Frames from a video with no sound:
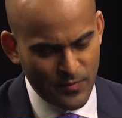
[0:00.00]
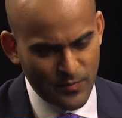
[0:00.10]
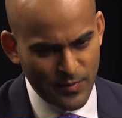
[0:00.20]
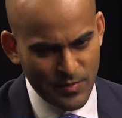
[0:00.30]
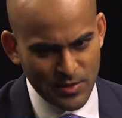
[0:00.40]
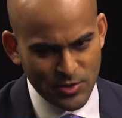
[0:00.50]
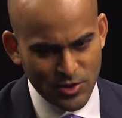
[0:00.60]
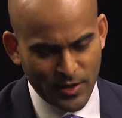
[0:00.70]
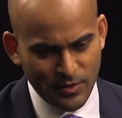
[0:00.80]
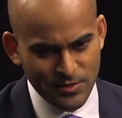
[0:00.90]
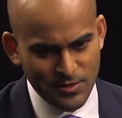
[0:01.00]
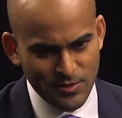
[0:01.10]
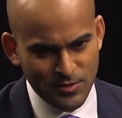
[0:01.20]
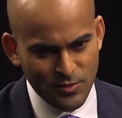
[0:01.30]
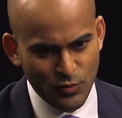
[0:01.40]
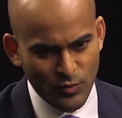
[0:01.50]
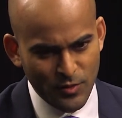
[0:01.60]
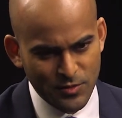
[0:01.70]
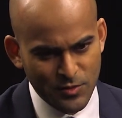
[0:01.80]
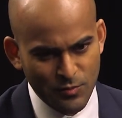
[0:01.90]
maybe a checklist is
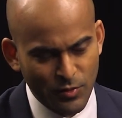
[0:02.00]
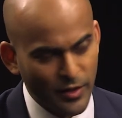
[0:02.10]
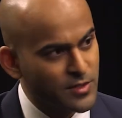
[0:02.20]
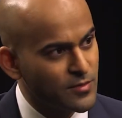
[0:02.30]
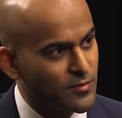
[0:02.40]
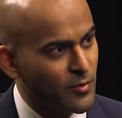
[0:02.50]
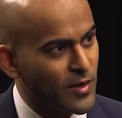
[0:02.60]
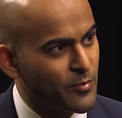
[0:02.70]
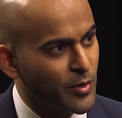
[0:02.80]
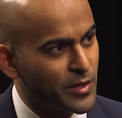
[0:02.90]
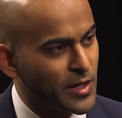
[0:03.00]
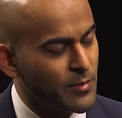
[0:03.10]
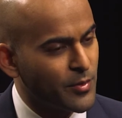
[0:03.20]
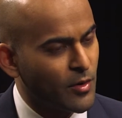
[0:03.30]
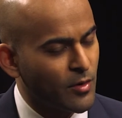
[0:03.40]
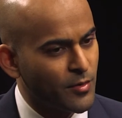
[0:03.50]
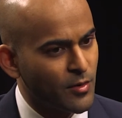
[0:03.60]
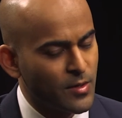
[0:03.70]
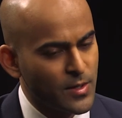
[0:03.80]
too blunt of a way of putting it, but are there